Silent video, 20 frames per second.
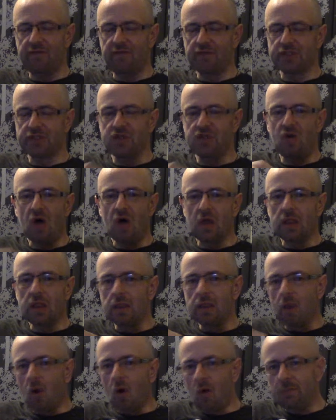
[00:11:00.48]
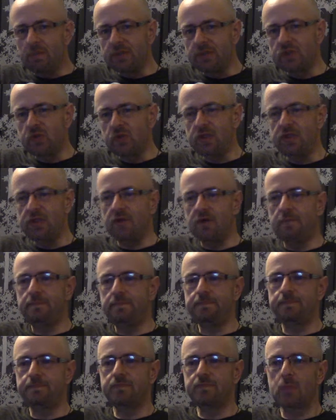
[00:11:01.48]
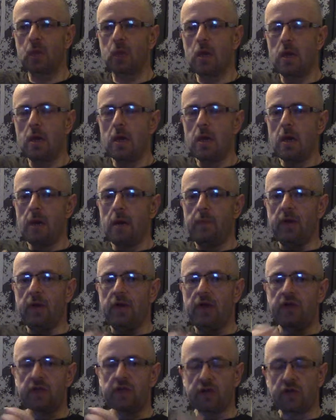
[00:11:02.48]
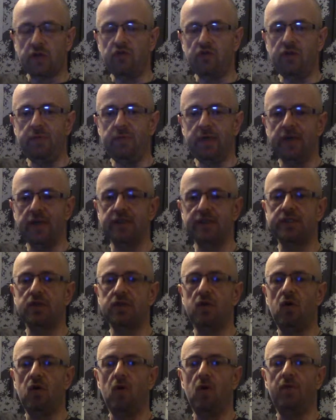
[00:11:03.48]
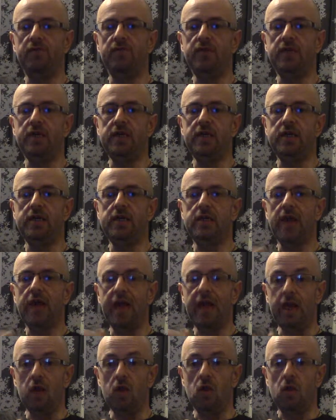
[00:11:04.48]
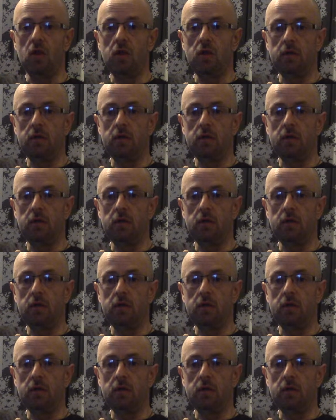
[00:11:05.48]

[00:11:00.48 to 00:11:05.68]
There's not a lot between them, but I think the creaminess of the ale